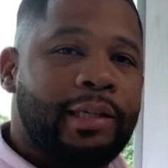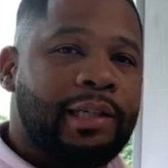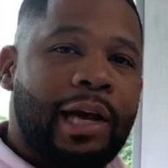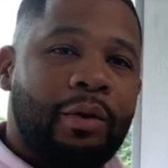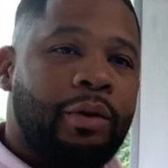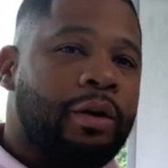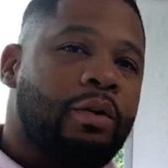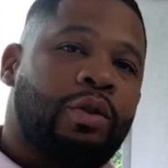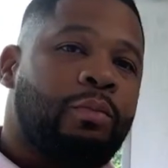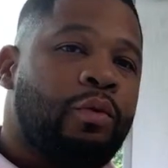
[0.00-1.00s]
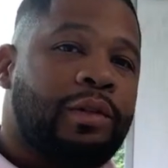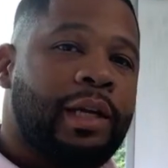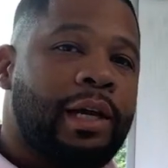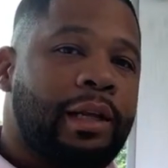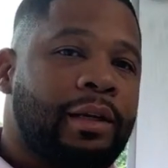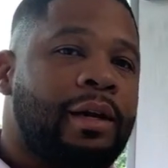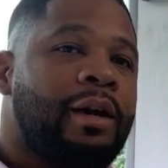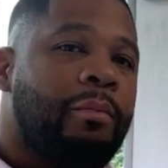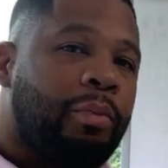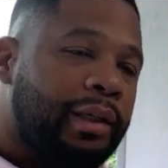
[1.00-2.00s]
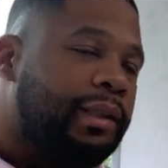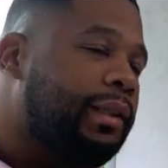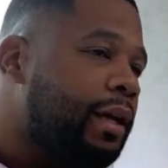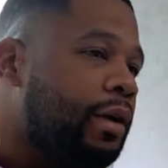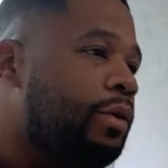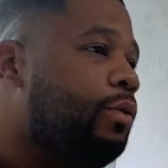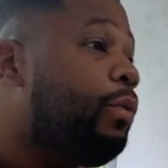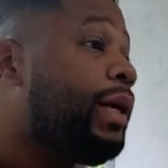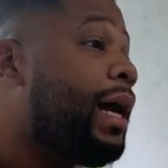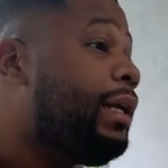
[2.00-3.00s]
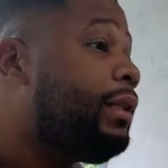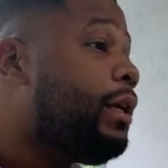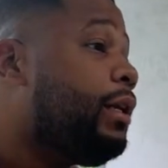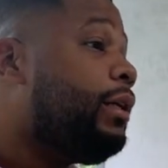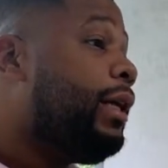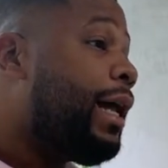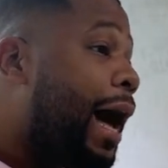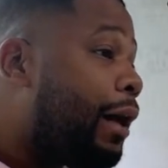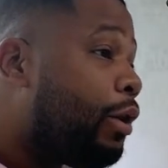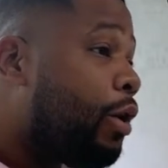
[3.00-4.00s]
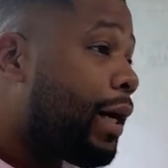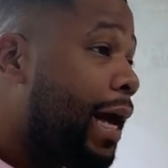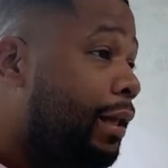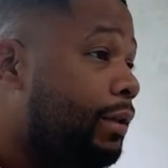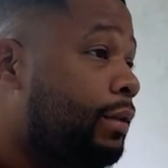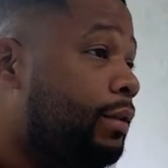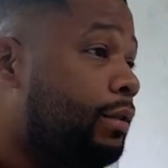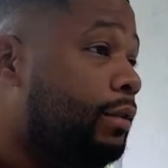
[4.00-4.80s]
It's not going to go smooth sailing, but still, we got it done. And how long, Alex?